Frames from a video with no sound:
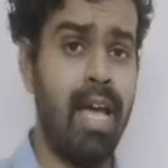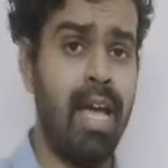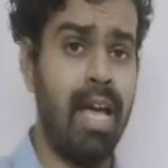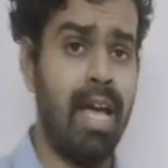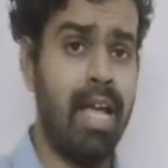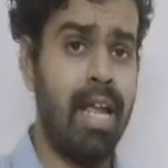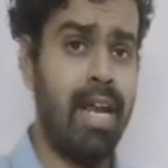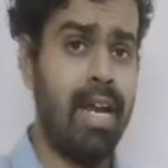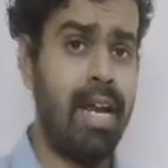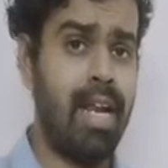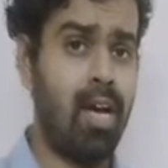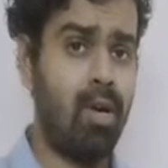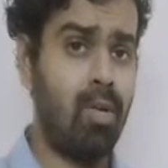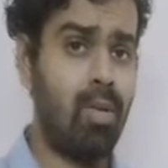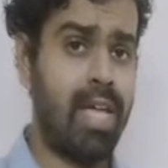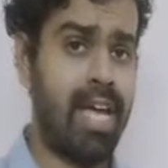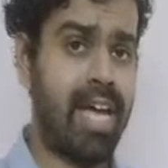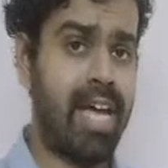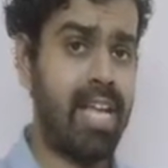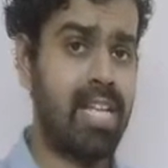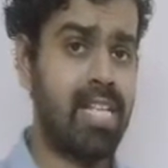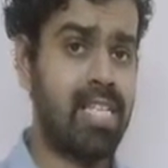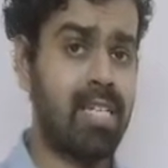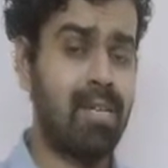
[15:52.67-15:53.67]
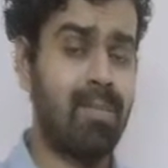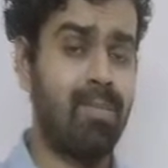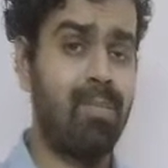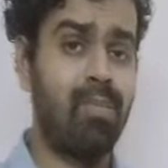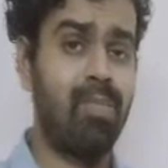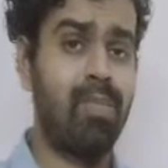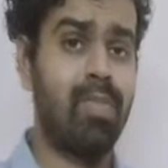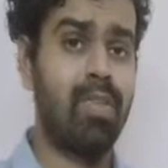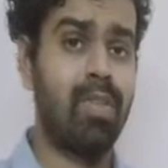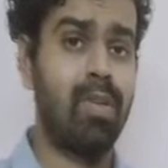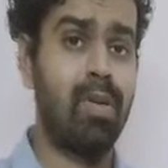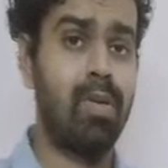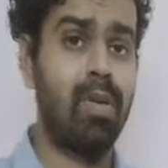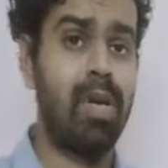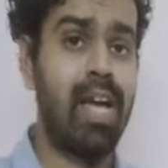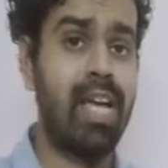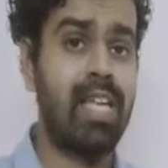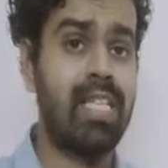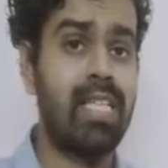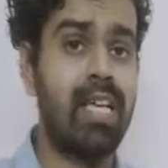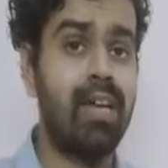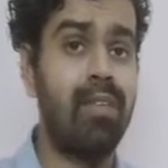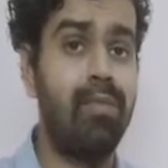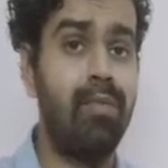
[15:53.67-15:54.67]
Now that you guys
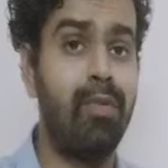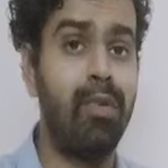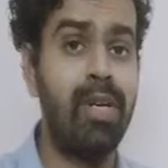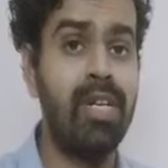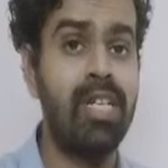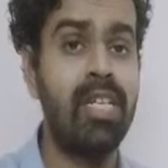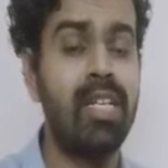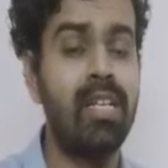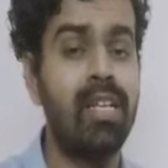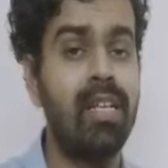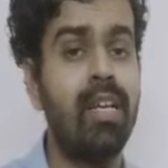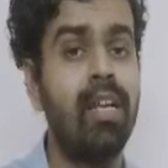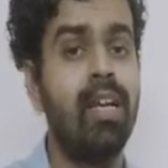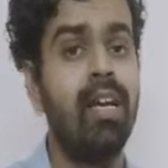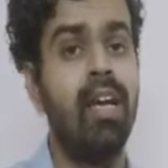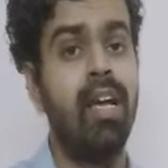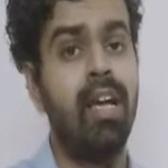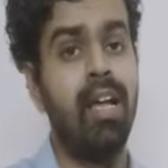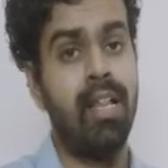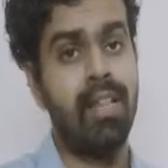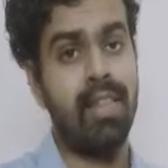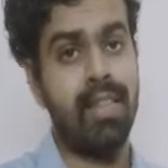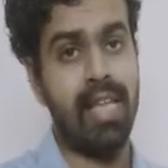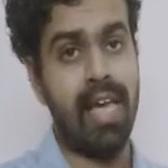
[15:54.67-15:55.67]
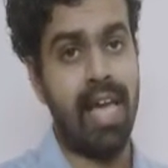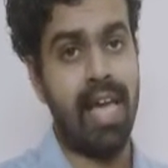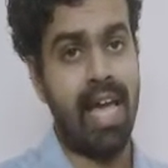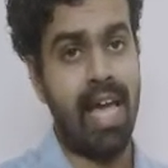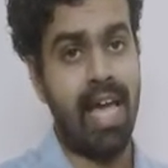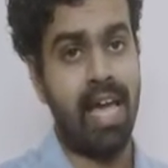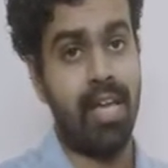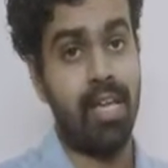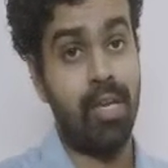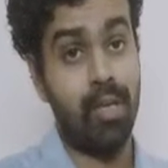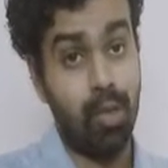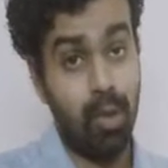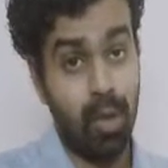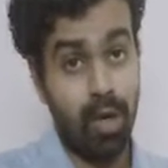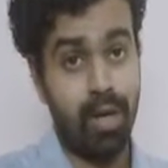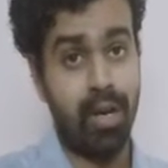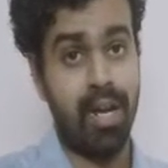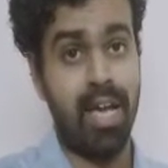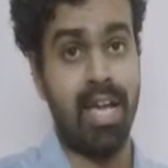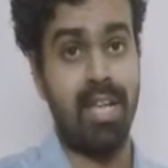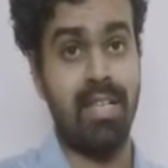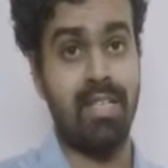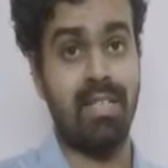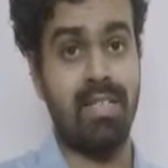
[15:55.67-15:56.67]
have written your
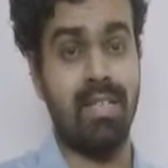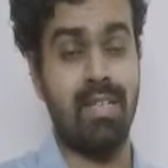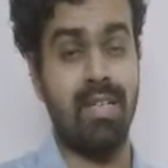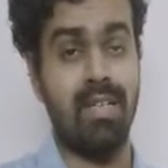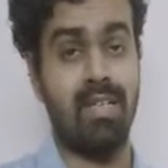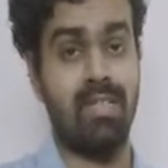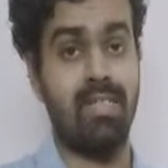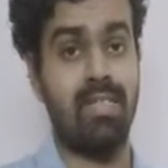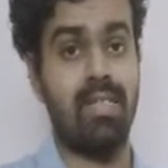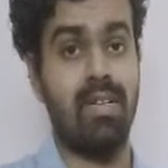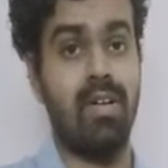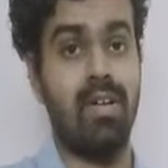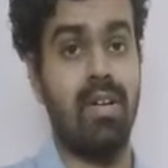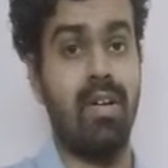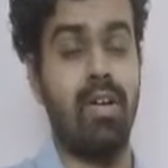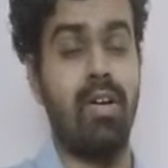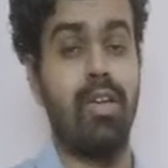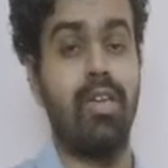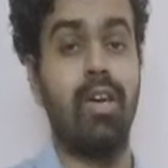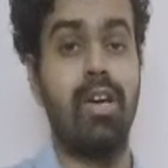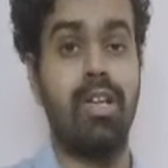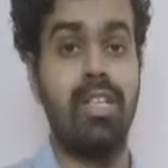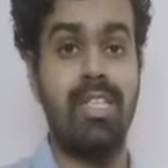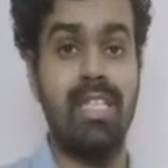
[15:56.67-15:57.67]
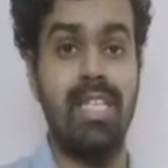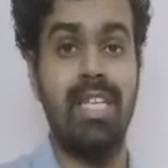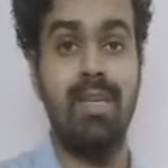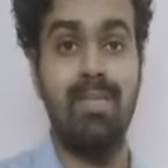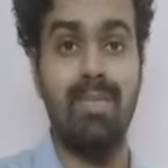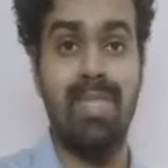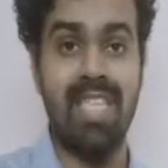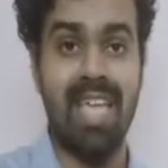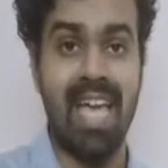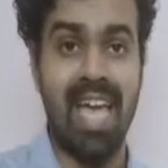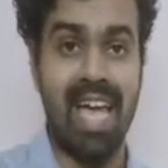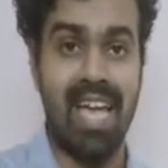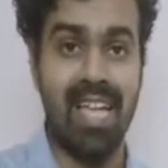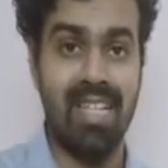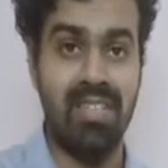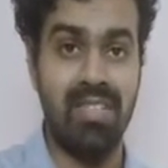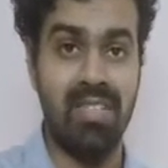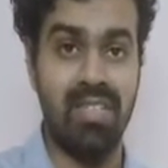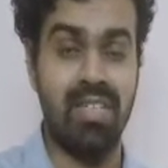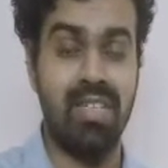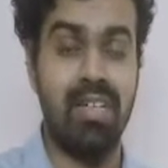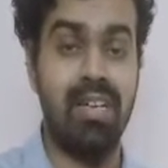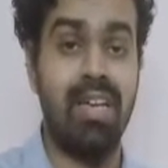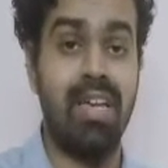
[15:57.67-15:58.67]
answers or your team's
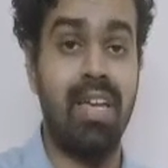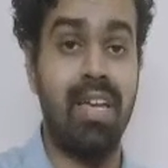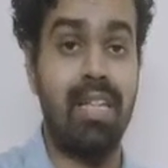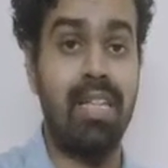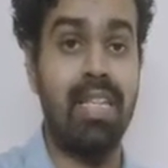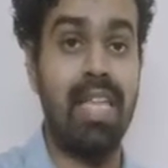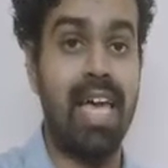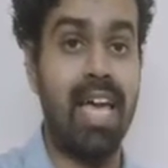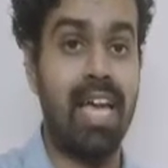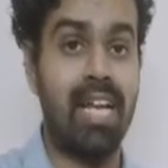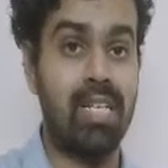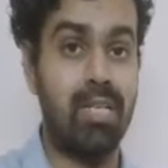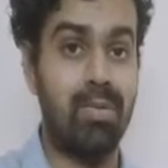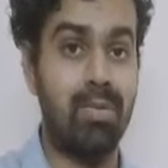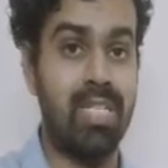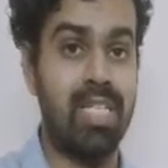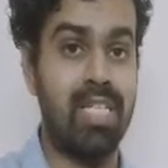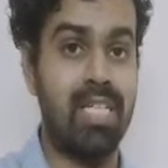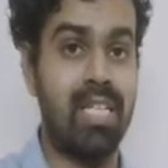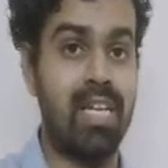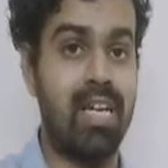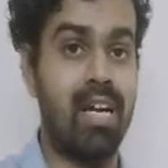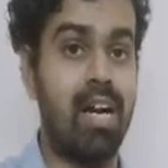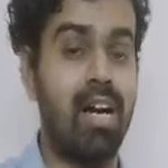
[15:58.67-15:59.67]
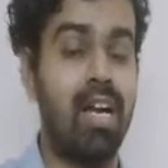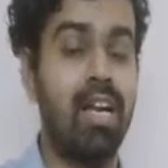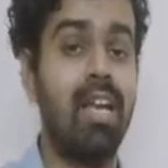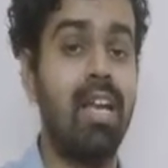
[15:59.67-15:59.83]
answer in the activity card,